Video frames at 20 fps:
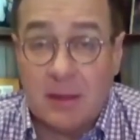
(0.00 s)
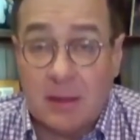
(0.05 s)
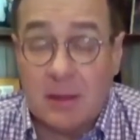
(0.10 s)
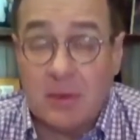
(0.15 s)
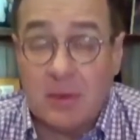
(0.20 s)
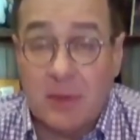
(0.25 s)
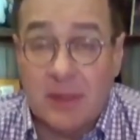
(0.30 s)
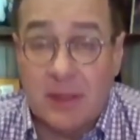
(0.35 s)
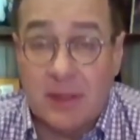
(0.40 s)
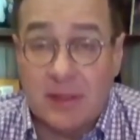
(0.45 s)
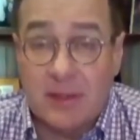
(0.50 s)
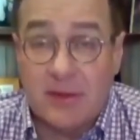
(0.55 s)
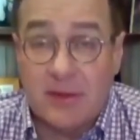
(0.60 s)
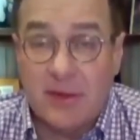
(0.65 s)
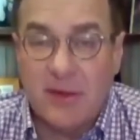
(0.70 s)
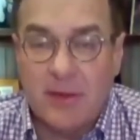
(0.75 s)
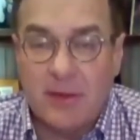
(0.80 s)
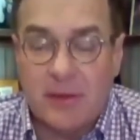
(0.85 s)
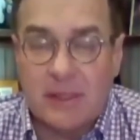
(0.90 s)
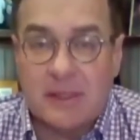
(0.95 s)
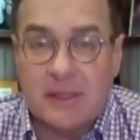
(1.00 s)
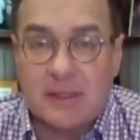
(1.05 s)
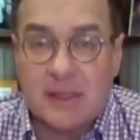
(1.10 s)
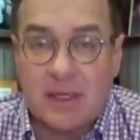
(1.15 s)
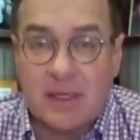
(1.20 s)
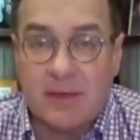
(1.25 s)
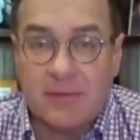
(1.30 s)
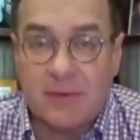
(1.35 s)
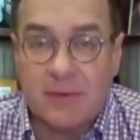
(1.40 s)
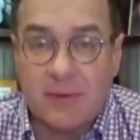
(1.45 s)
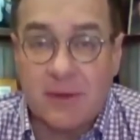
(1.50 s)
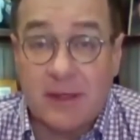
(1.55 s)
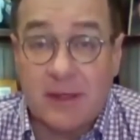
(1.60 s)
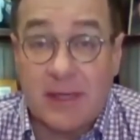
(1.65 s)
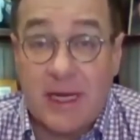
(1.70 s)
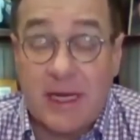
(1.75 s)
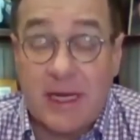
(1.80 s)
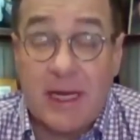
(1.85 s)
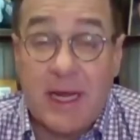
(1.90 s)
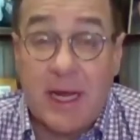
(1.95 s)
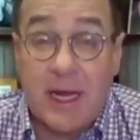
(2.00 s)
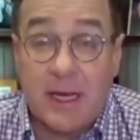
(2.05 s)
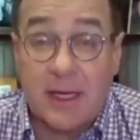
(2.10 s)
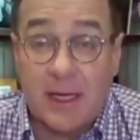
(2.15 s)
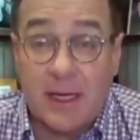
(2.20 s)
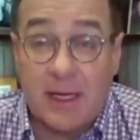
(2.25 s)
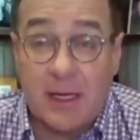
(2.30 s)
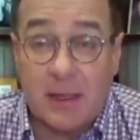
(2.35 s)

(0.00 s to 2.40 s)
are going to discover that they can't